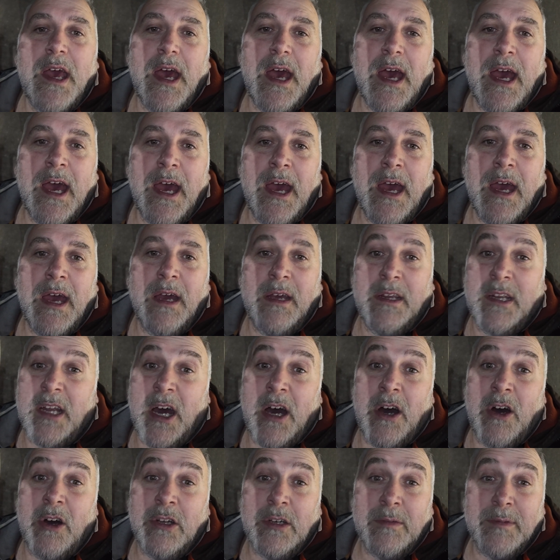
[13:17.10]
I'm
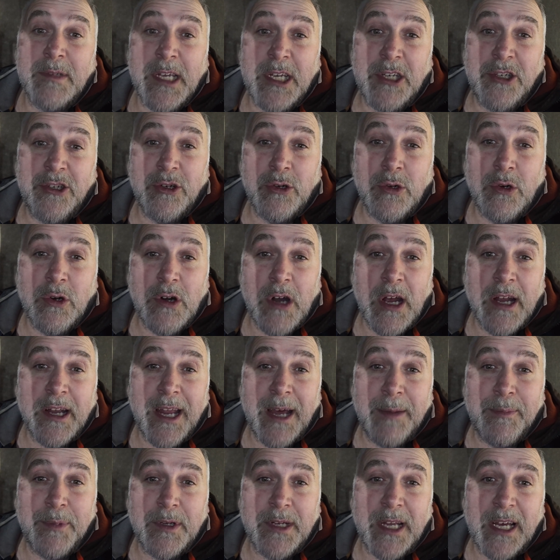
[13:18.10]
not 100% sure on
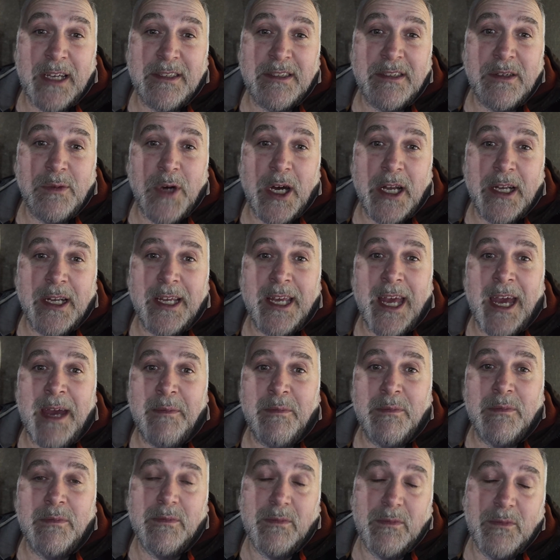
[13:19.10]
that, but that's the one that
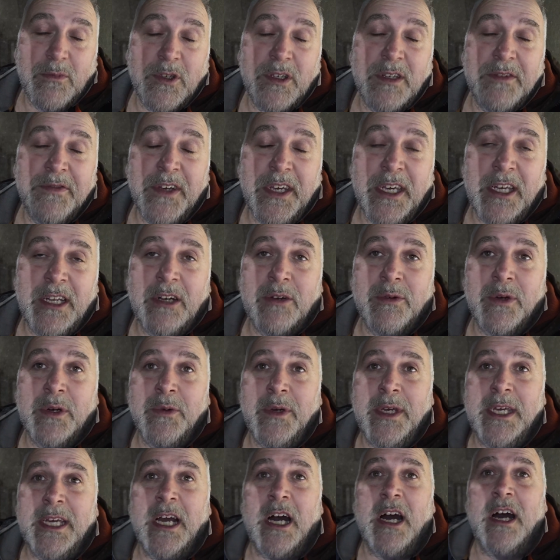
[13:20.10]
came with the feeder
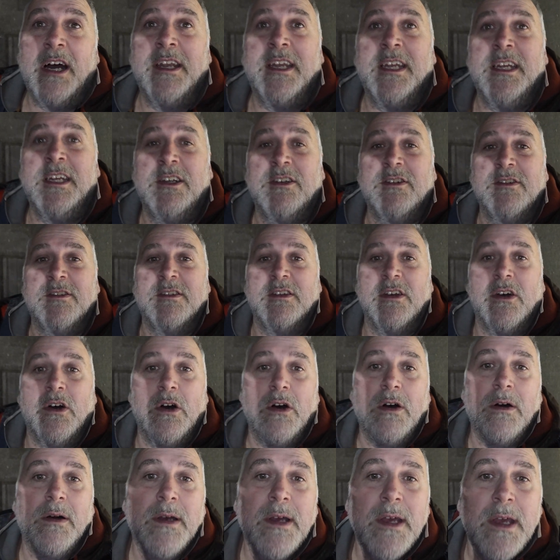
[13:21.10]
when we got it here.
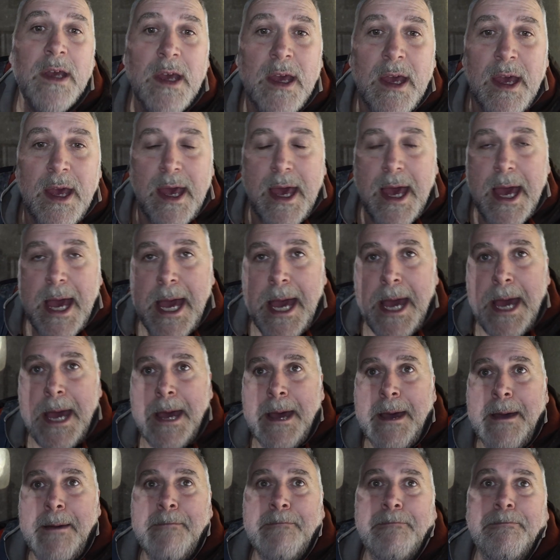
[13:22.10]
So
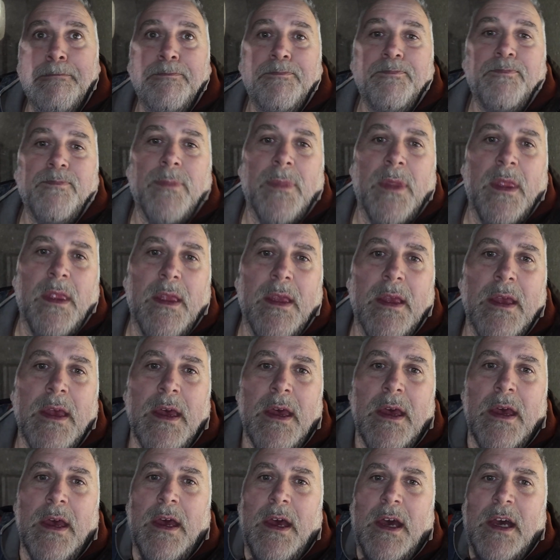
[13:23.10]

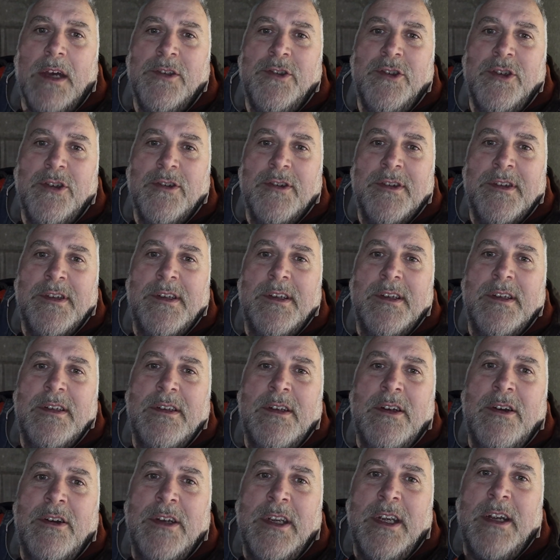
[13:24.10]
let's just
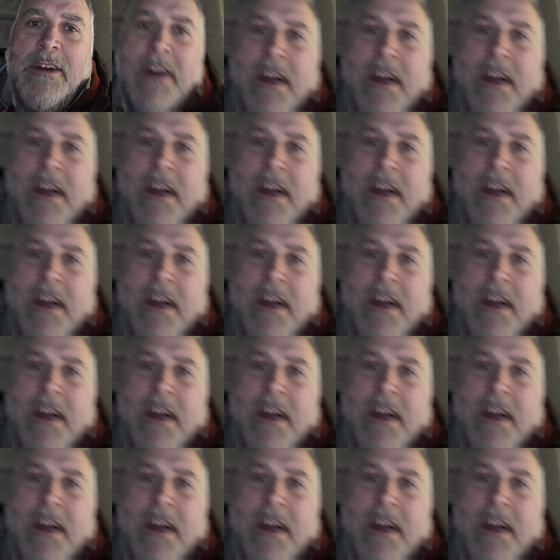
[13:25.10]
turn you